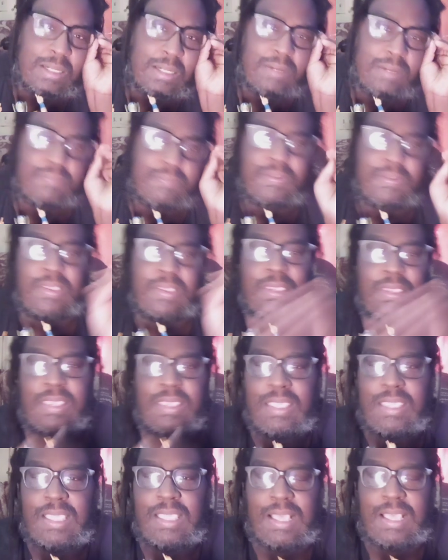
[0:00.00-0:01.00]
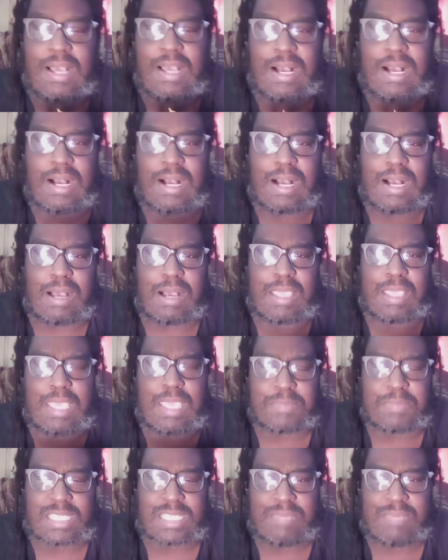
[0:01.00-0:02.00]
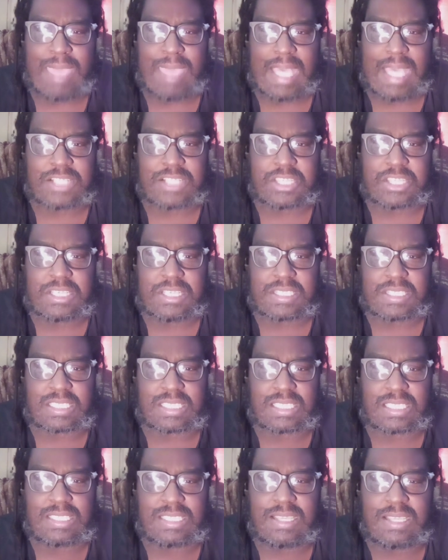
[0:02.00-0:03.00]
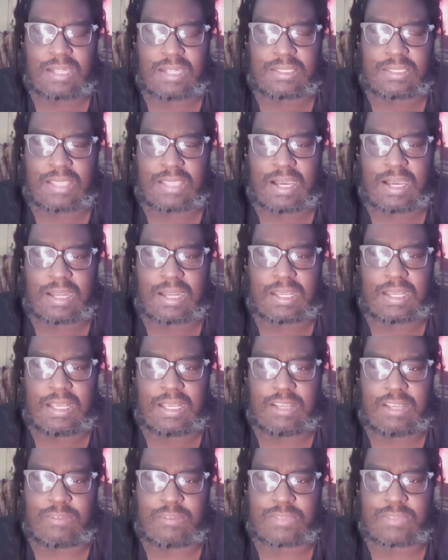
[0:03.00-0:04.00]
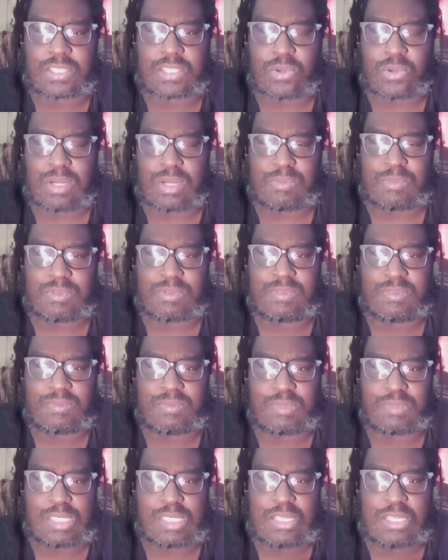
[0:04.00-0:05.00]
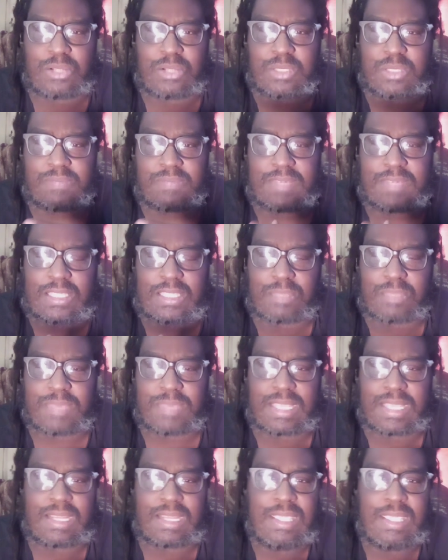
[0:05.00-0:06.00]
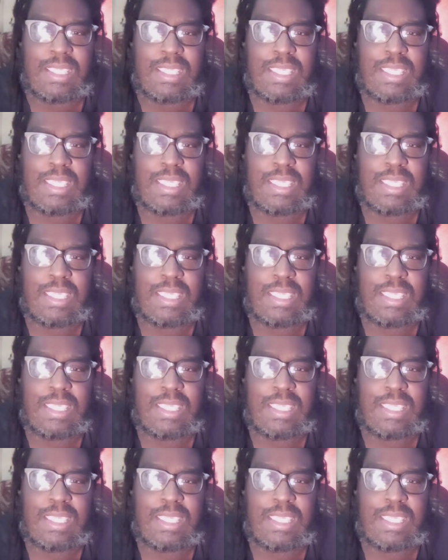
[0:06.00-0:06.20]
of uh, empty natches, not a lot of story, you know, development